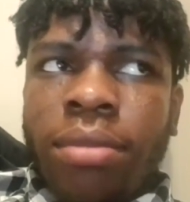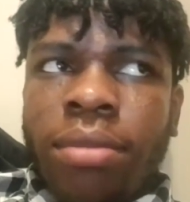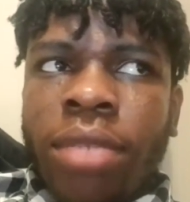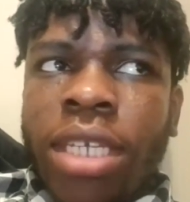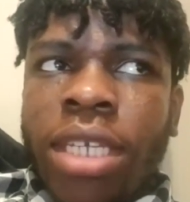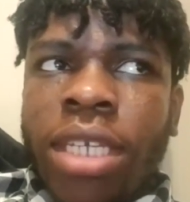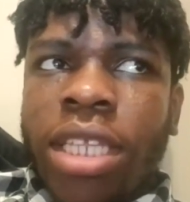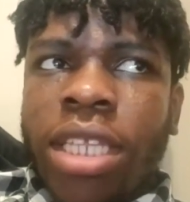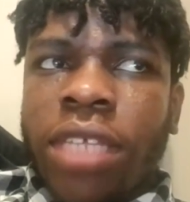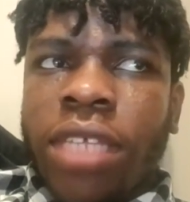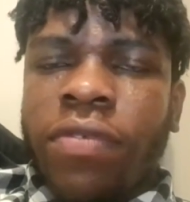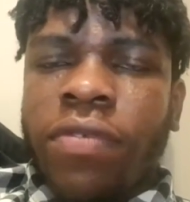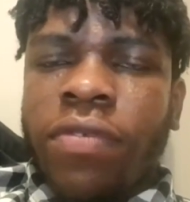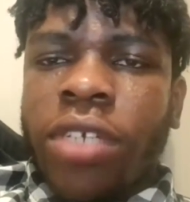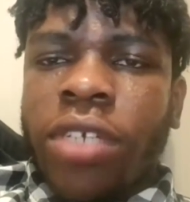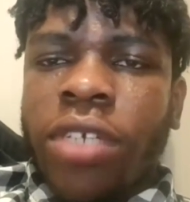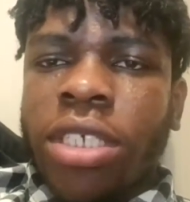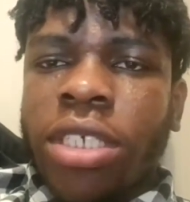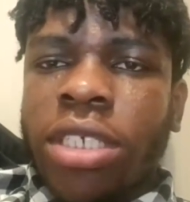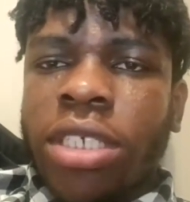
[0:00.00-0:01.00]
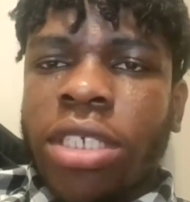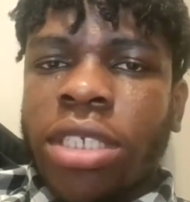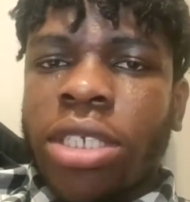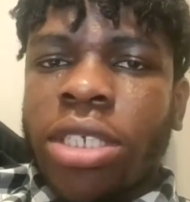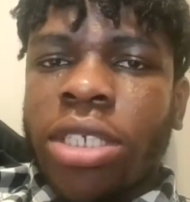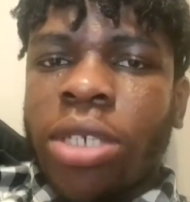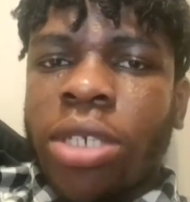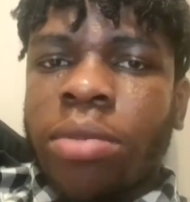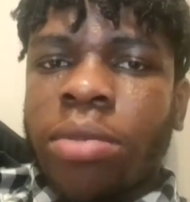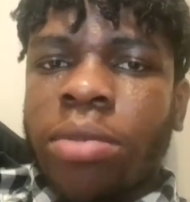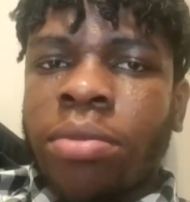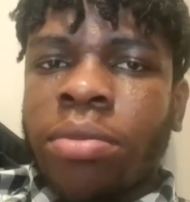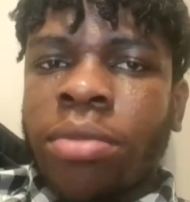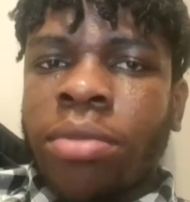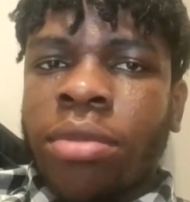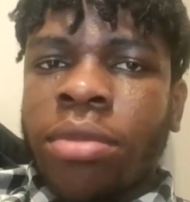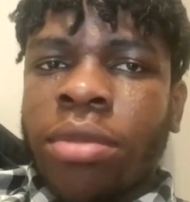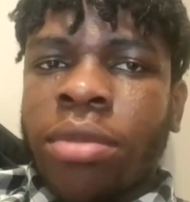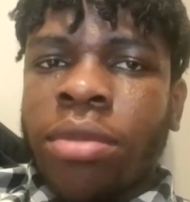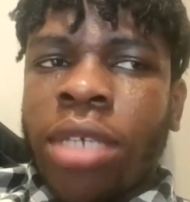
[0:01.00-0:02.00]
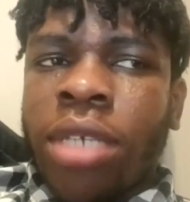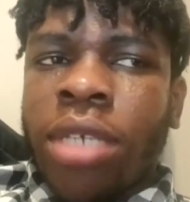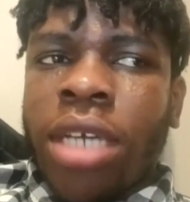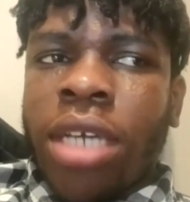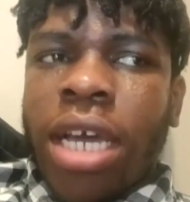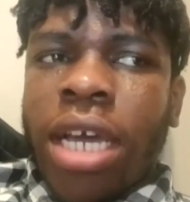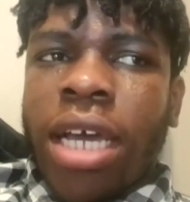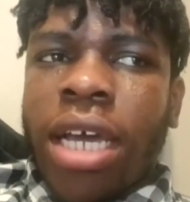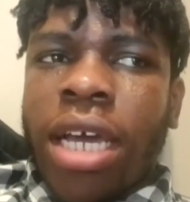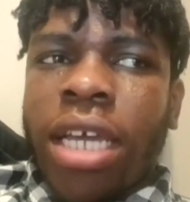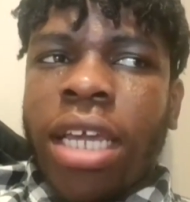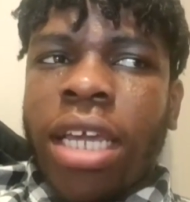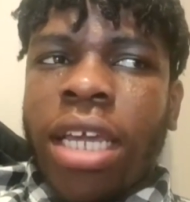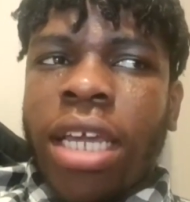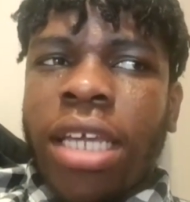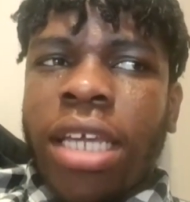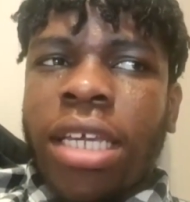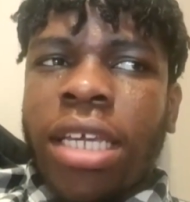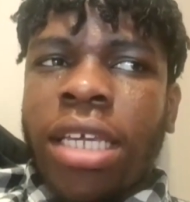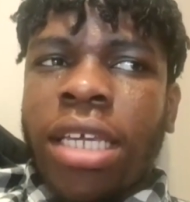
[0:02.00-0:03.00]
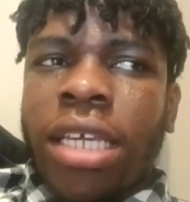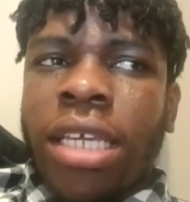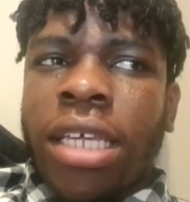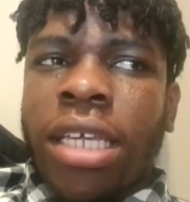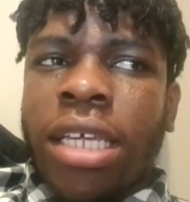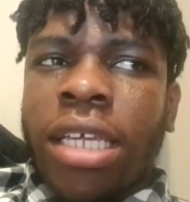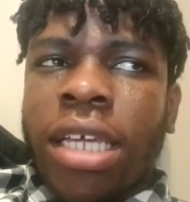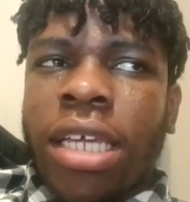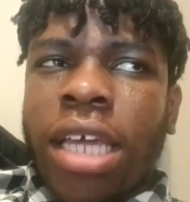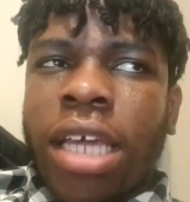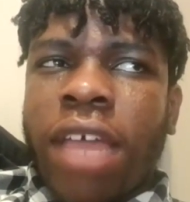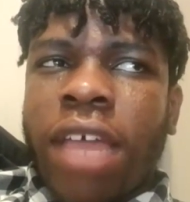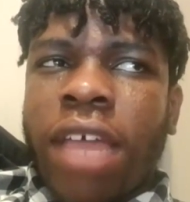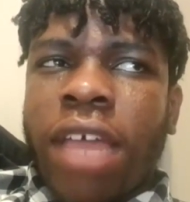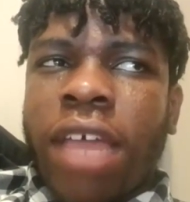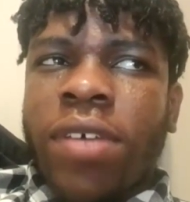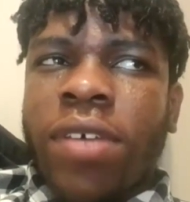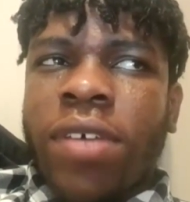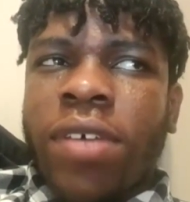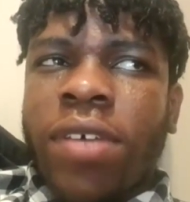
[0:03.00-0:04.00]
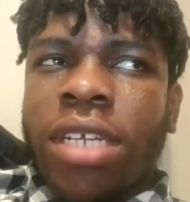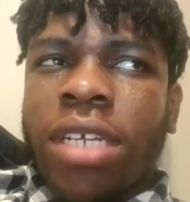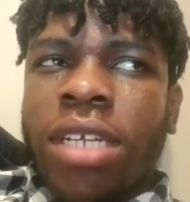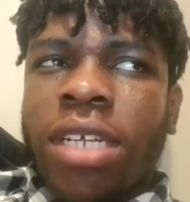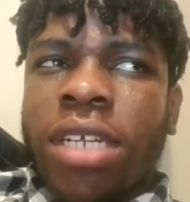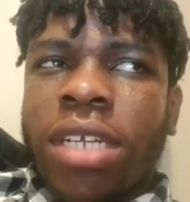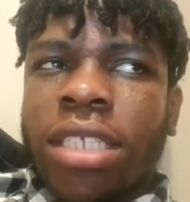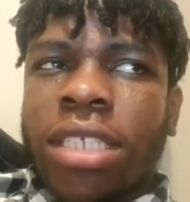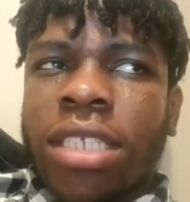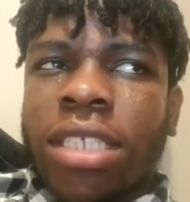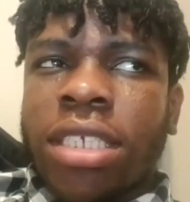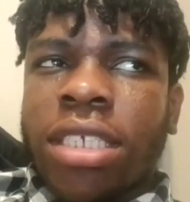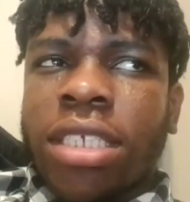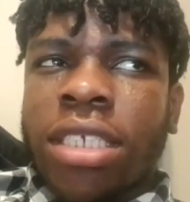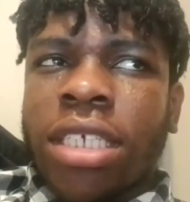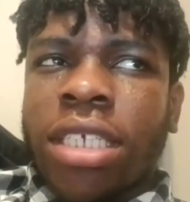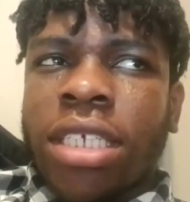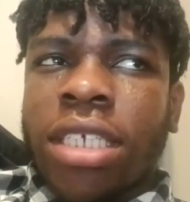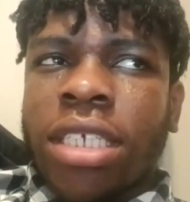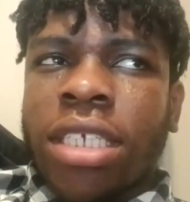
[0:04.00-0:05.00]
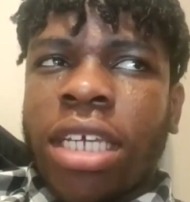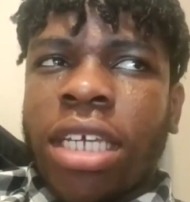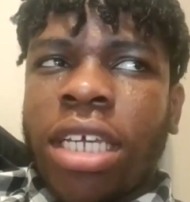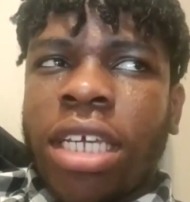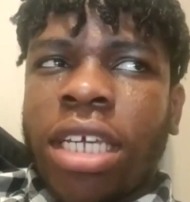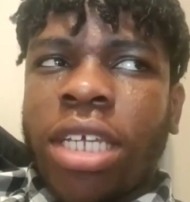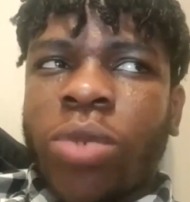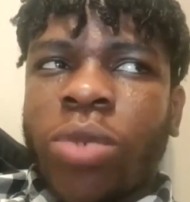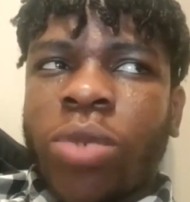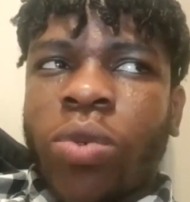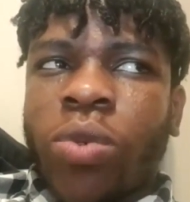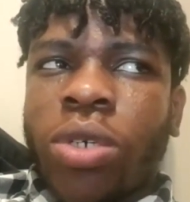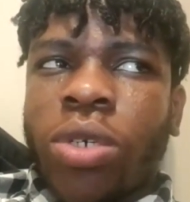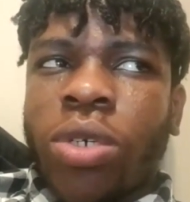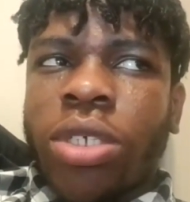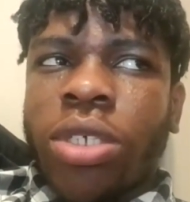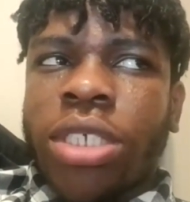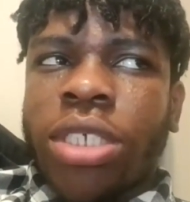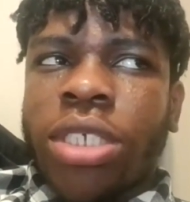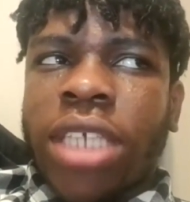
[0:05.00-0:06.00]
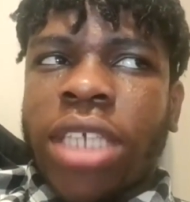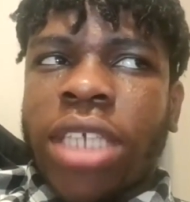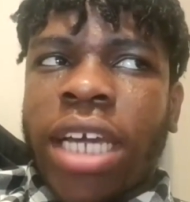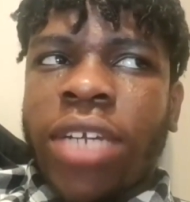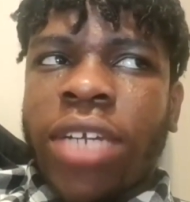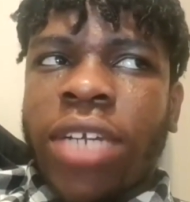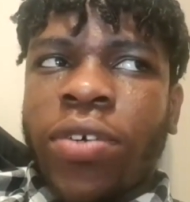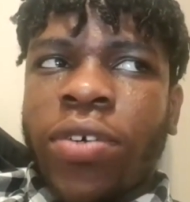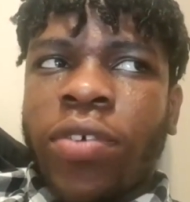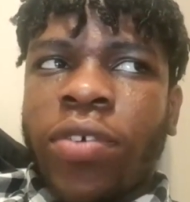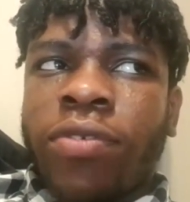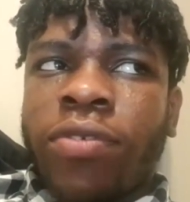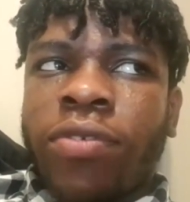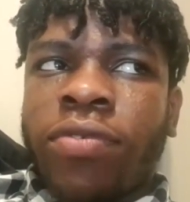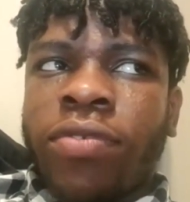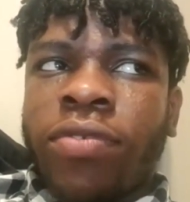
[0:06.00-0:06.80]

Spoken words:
in the first term, I found that it was kind of